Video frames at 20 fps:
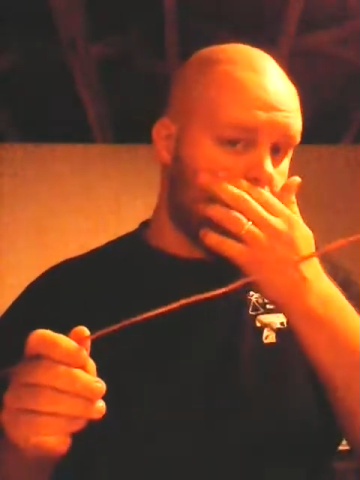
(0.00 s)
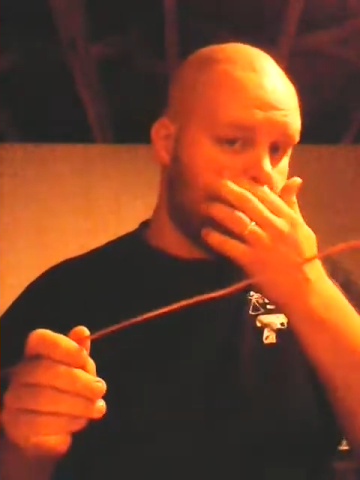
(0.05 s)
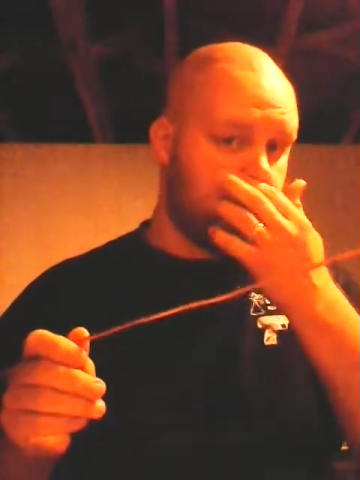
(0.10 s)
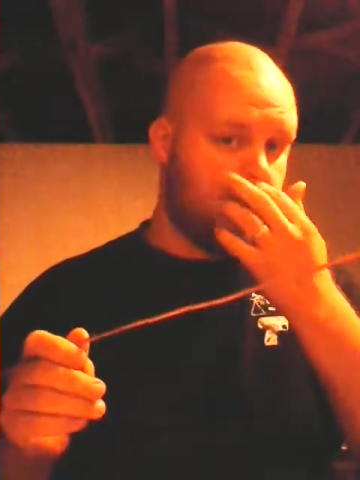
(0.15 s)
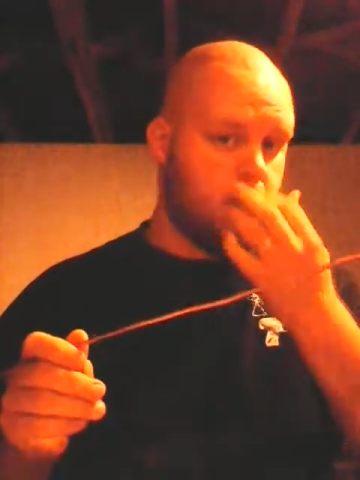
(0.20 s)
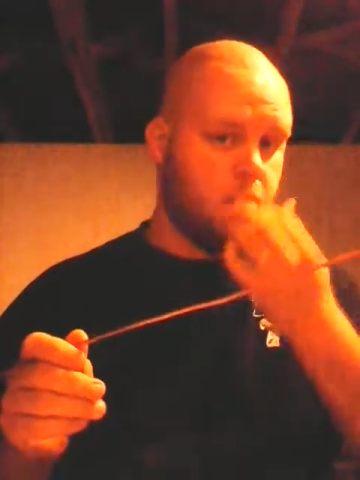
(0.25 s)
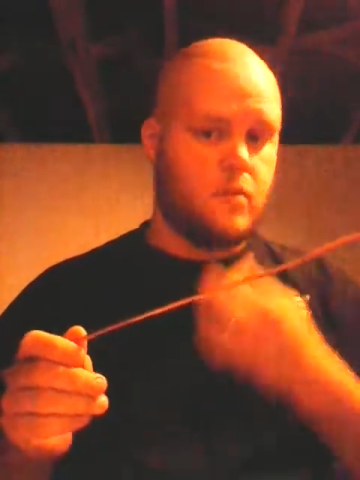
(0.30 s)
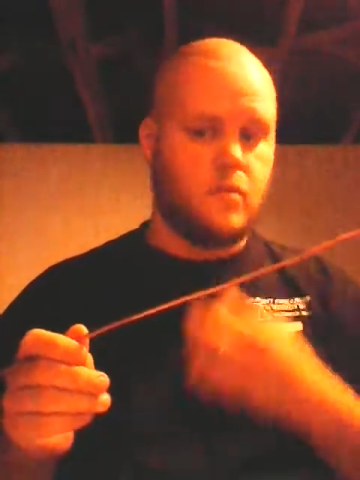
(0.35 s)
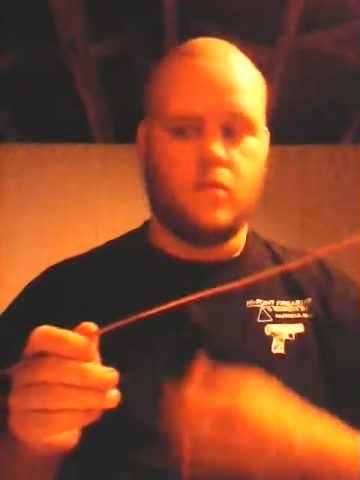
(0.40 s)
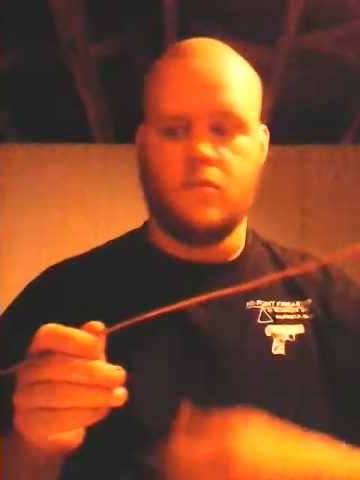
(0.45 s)

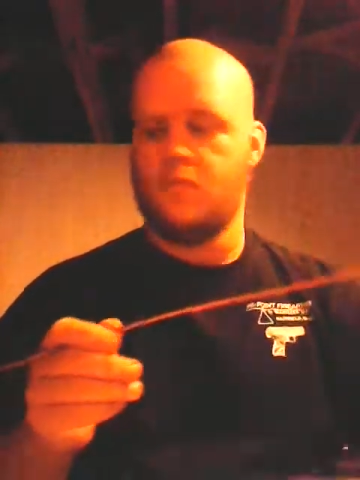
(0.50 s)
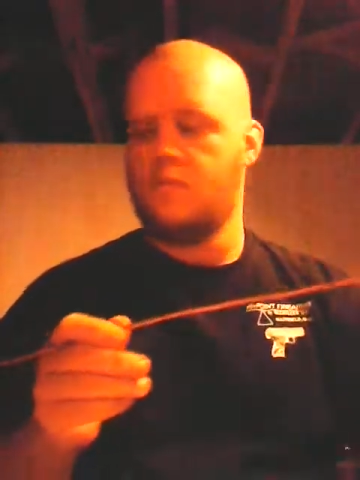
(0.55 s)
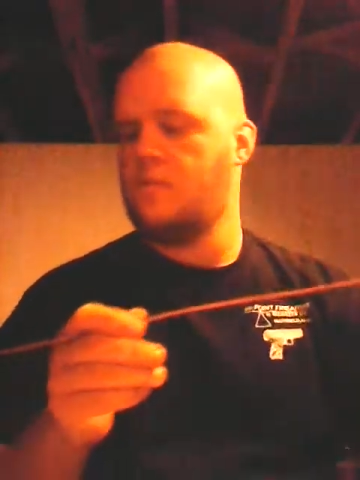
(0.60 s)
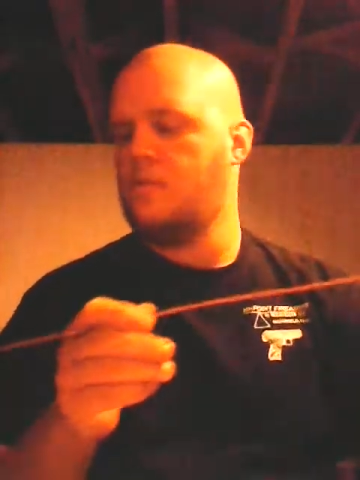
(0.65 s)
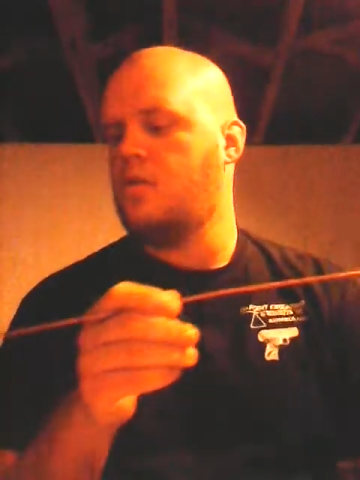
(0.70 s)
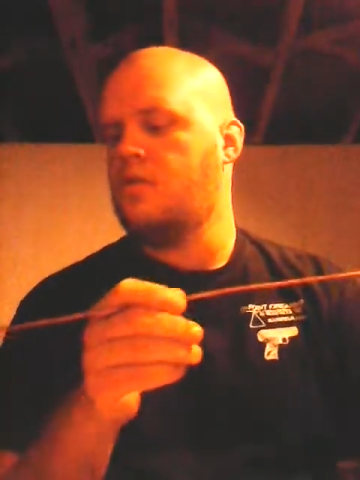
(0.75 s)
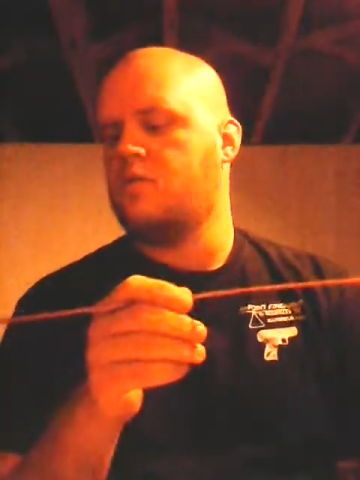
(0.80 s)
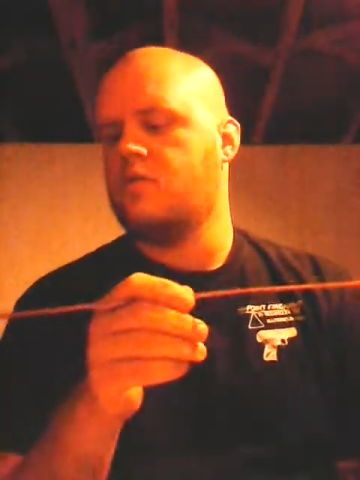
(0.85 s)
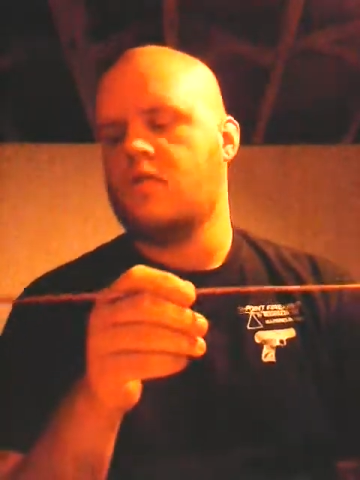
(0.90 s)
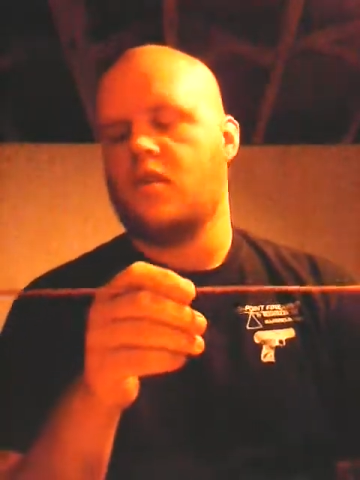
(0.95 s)
dipole
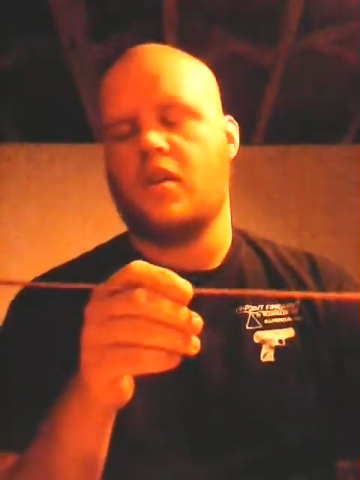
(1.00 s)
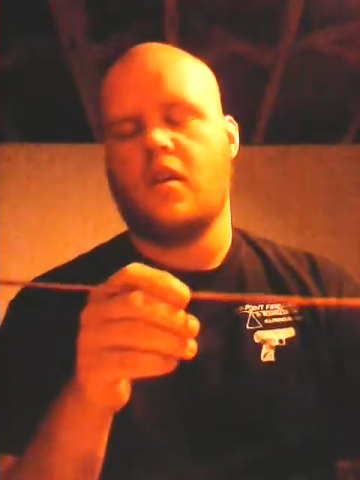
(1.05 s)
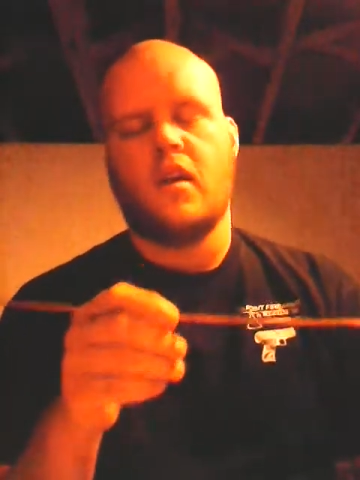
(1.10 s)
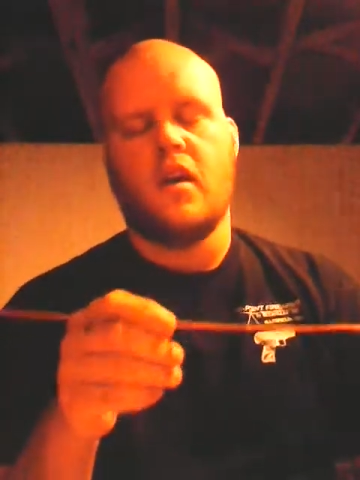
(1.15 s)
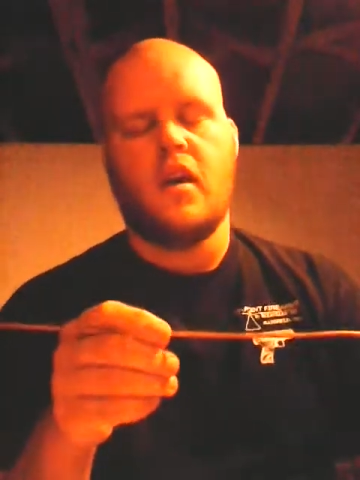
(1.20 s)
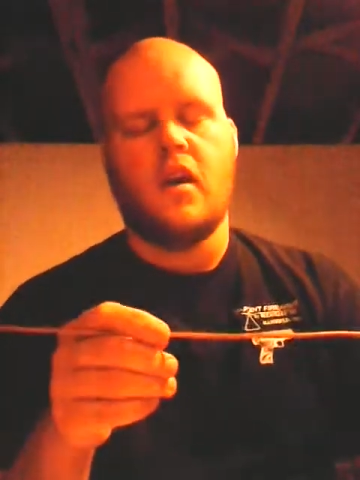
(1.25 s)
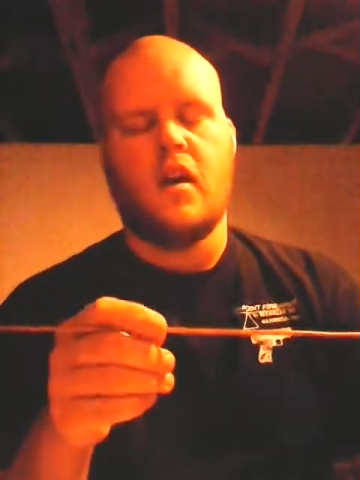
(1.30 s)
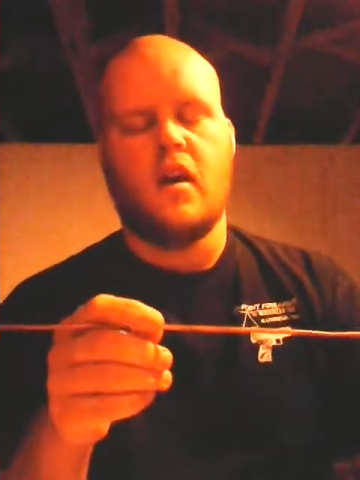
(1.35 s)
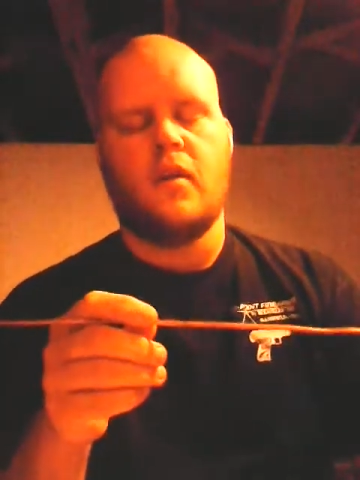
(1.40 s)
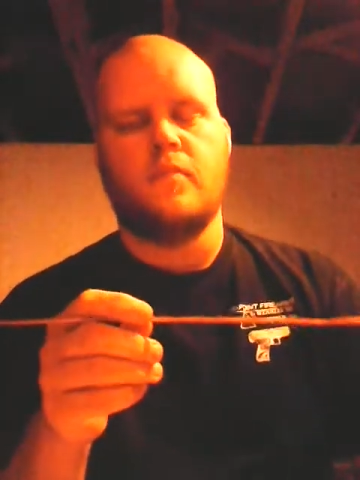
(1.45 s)

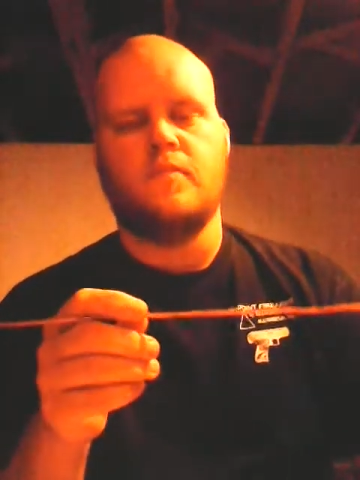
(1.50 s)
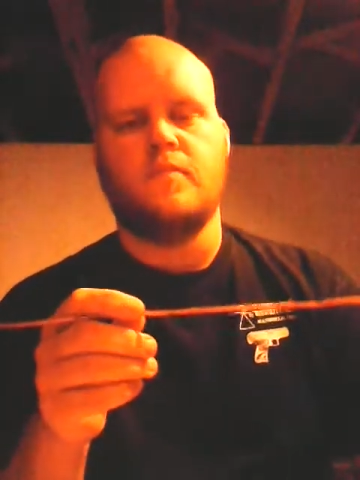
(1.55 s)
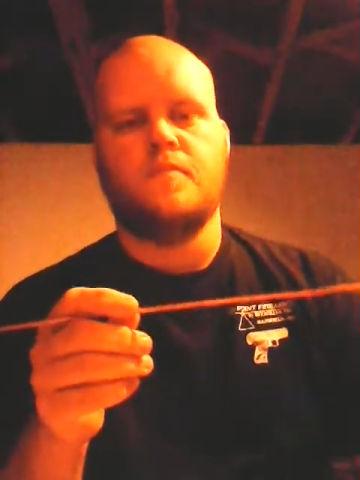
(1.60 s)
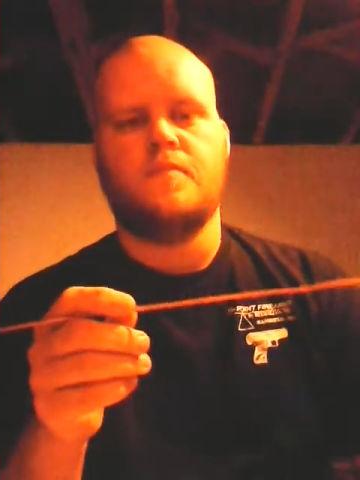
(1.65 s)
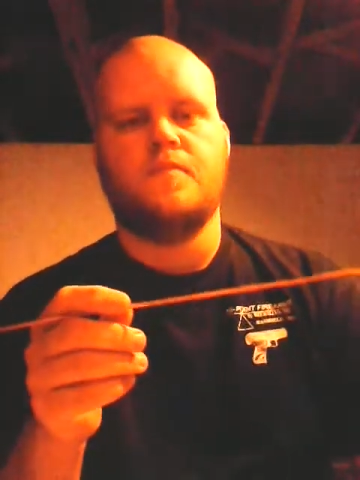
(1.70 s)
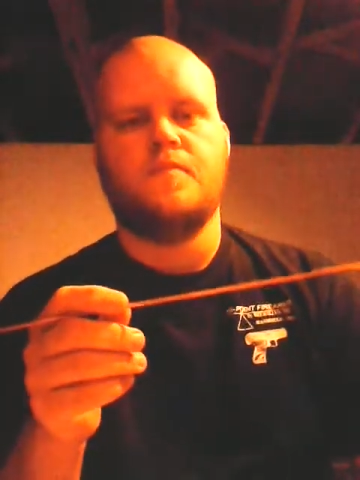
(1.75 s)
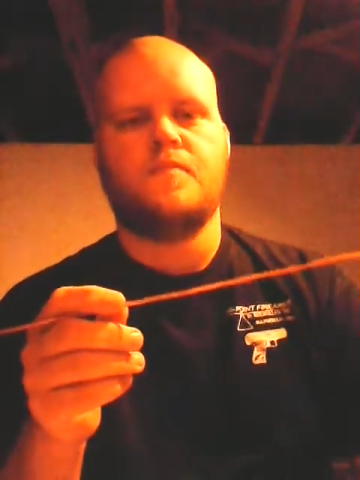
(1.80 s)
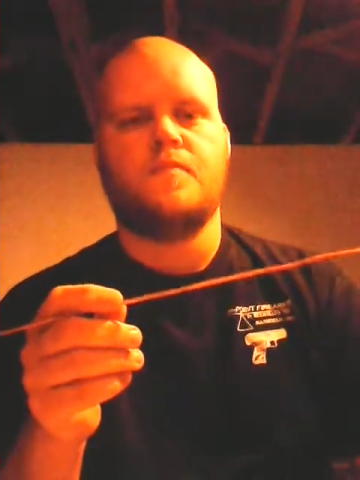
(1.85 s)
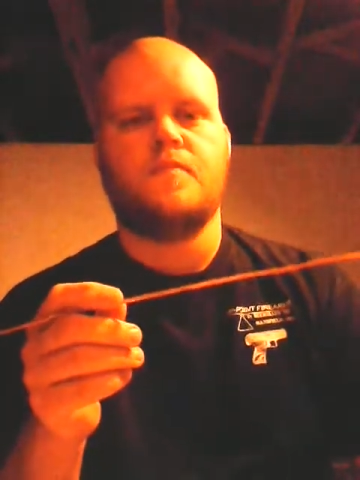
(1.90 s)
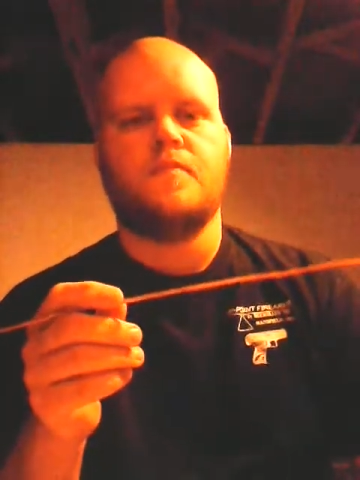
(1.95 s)
using
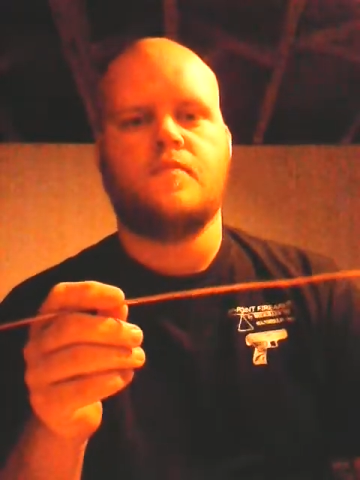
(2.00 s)
um,